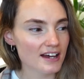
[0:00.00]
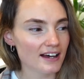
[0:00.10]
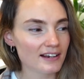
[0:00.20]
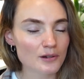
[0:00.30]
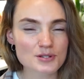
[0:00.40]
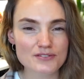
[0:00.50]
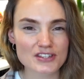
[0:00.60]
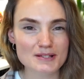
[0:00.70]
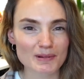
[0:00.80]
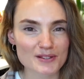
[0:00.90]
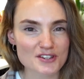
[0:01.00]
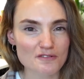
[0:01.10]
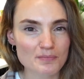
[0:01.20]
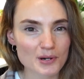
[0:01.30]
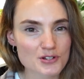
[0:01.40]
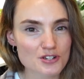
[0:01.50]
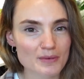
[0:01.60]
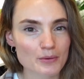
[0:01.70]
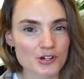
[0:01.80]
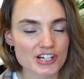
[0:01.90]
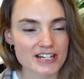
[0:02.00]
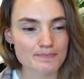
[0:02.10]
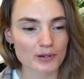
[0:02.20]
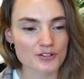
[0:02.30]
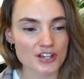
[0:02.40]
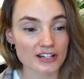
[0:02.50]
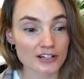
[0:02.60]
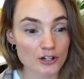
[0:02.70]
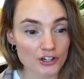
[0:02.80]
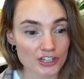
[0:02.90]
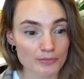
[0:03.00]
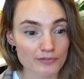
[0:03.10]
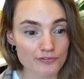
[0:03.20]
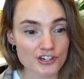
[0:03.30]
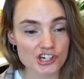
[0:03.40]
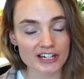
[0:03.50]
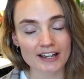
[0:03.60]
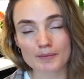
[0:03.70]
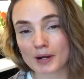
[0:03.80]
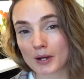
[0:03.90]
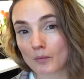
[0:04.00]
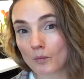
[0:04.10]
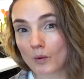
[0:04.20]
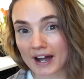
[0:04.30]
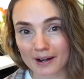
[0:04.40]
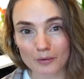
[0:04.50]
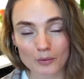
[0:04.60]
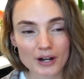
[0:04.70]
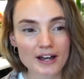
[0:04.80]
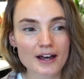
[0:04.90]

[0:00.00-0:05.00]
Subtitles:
A lot of these plants I've put on my wish list because I look at them and visually I'm like, wow.